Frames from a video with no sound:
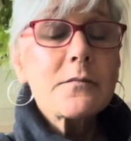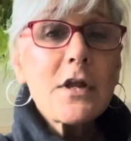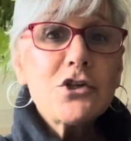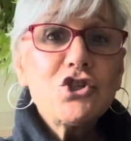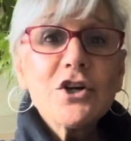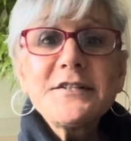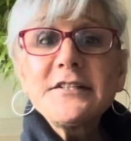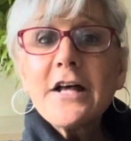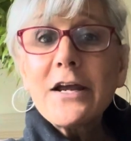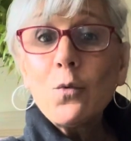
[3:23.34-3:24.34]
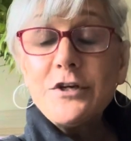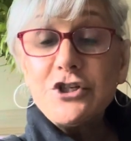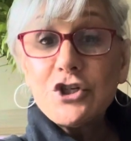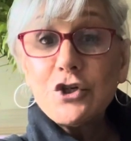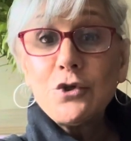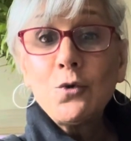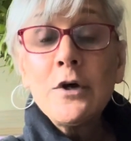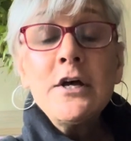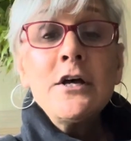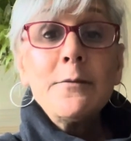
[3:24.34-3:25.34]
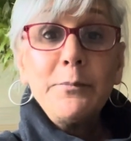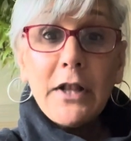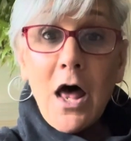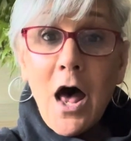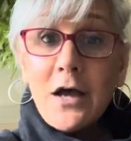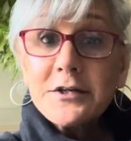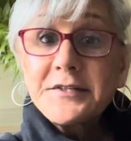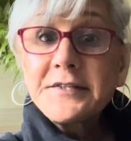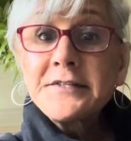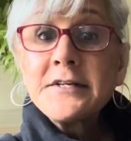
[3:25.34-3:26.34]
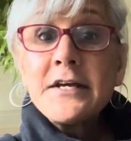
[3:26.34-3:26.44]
just like we do blocks